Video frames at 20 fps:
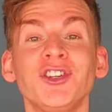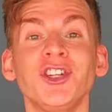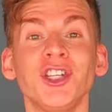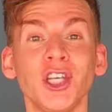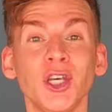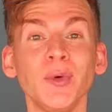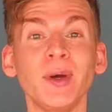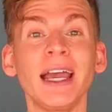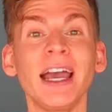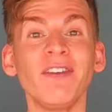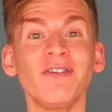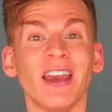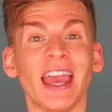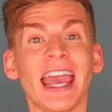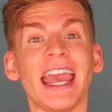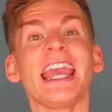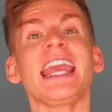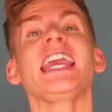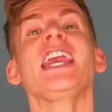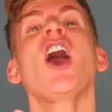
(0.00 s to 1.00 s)
Do you have
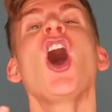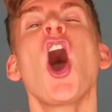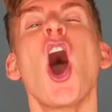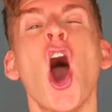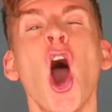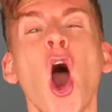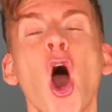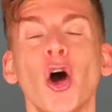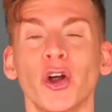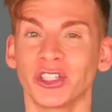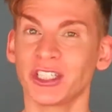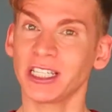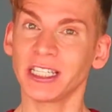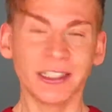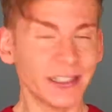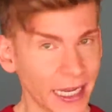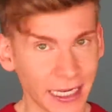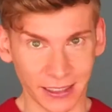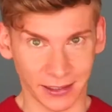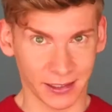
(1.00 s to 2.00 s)
a hot
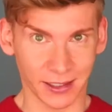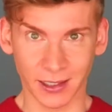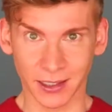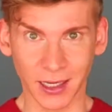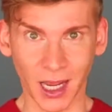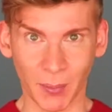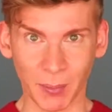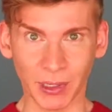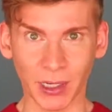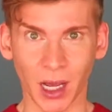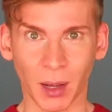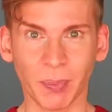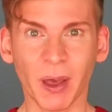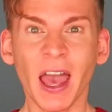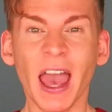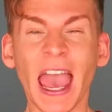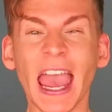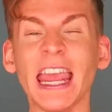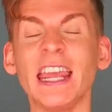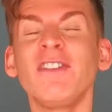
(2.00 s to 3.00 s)
date coming up?
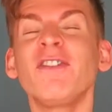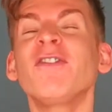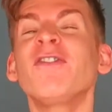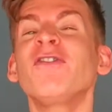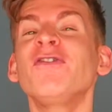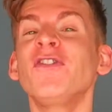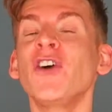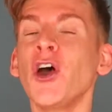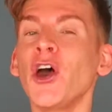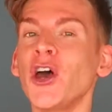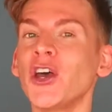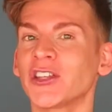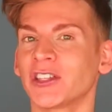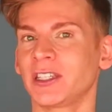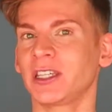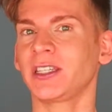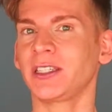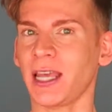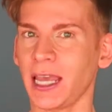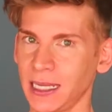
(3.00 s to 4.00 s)
A
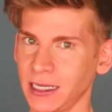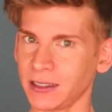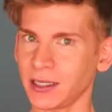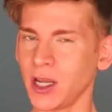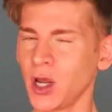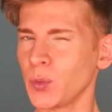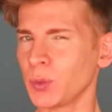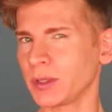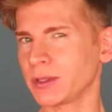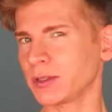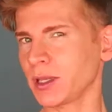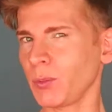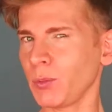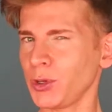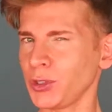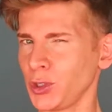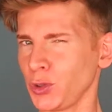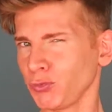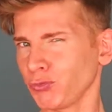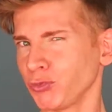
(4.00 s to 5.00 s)
first date with
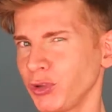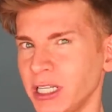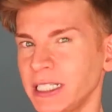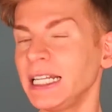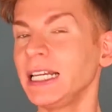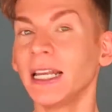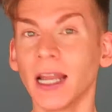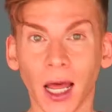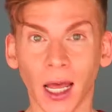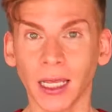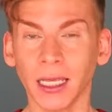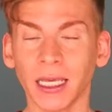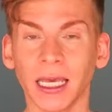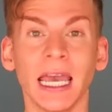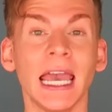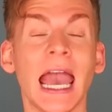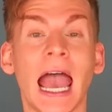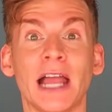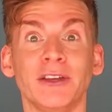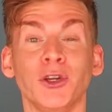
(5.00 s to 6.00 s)
someone you really
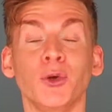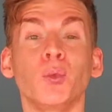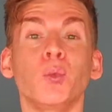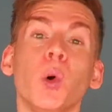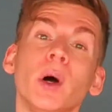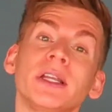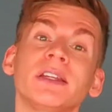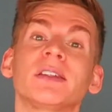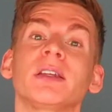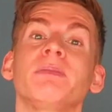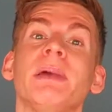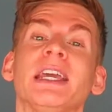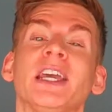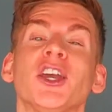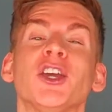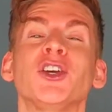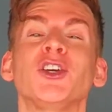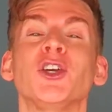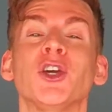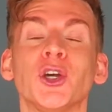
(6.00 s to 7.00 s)
like and you want to make
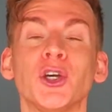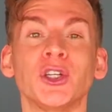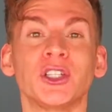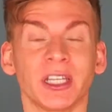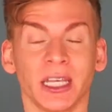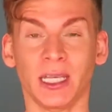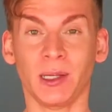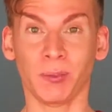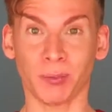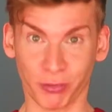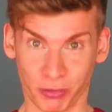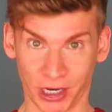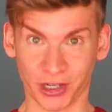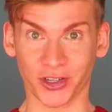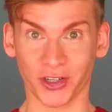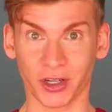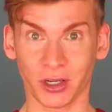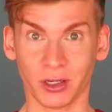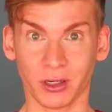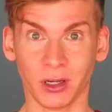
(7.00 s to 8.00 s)
a good
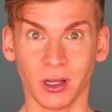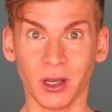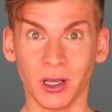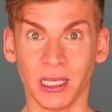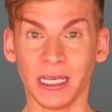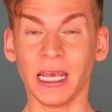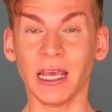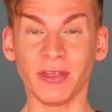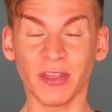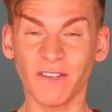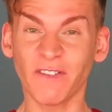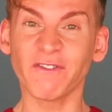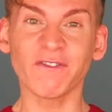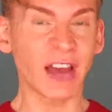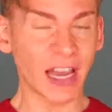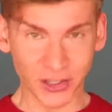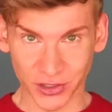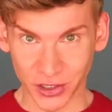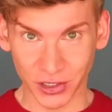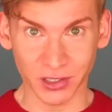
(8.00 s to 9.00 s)
impression in the
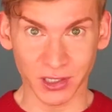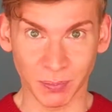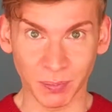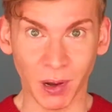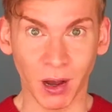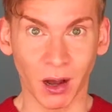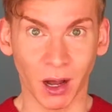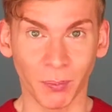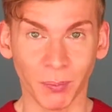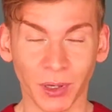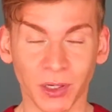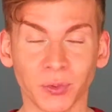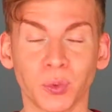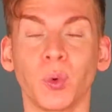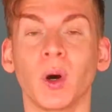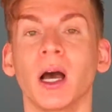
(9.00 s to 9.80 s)
fashion department?